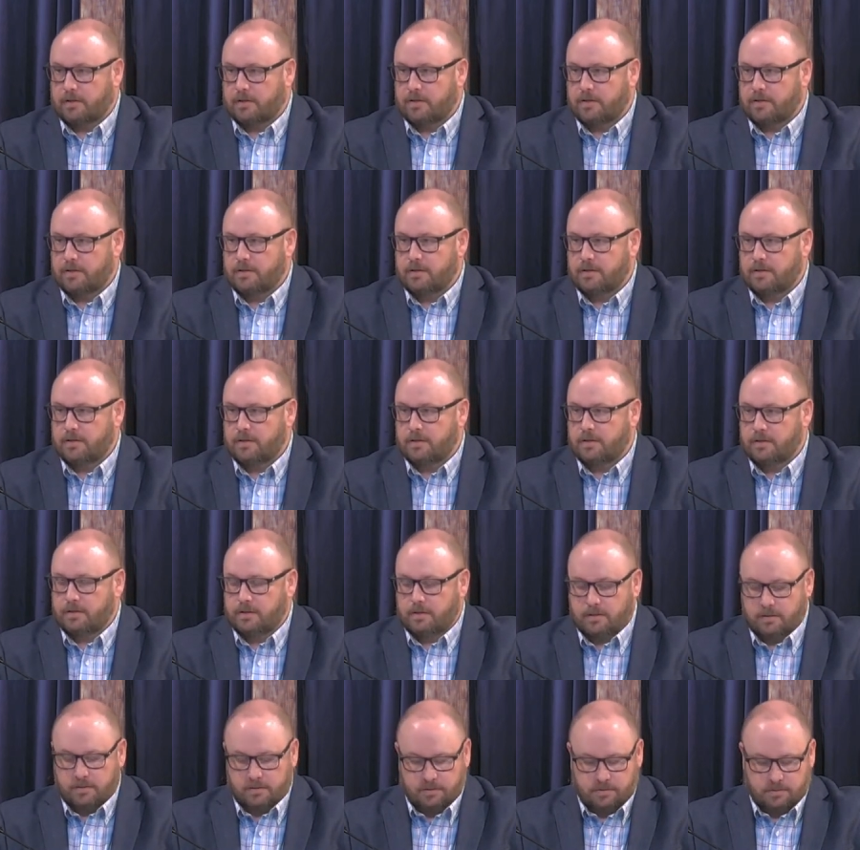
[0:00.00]

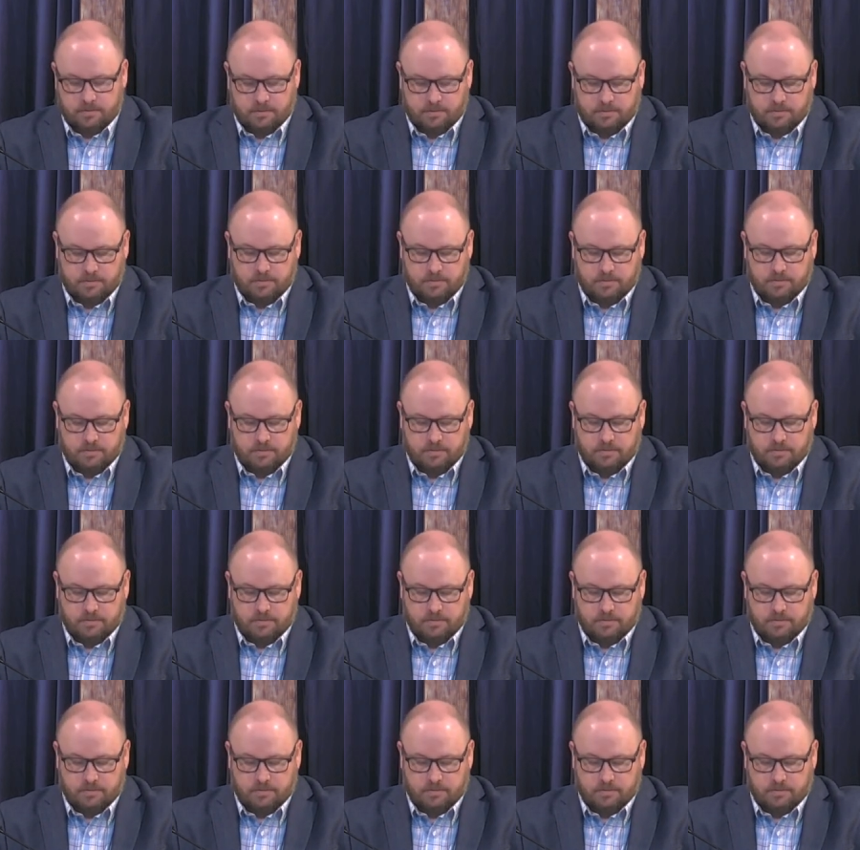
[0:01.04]
No one is speaking in this clip.